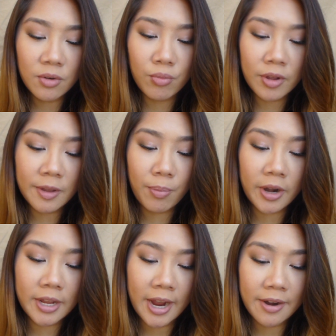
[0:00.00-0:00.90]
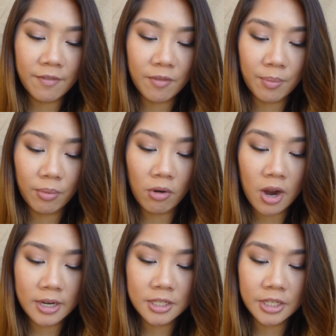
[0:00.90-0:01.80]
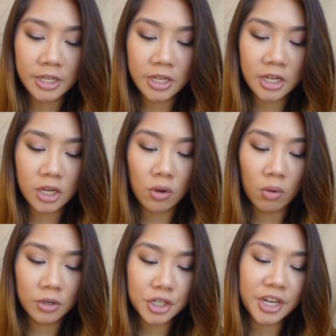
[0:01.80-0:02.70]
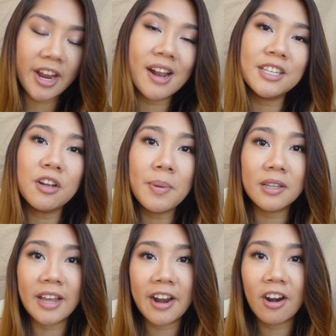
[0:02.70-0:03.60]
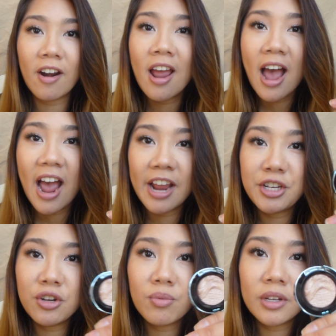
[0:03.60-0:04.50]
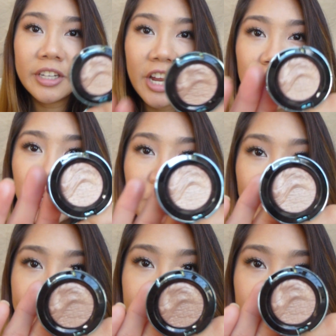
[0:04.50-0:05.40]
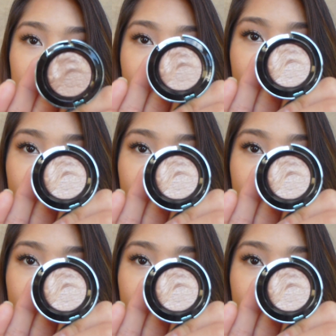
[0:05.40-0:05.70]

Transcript: is a really pretty kind of bronzy gold shade. It's a little bit lighter. I do really enjoy this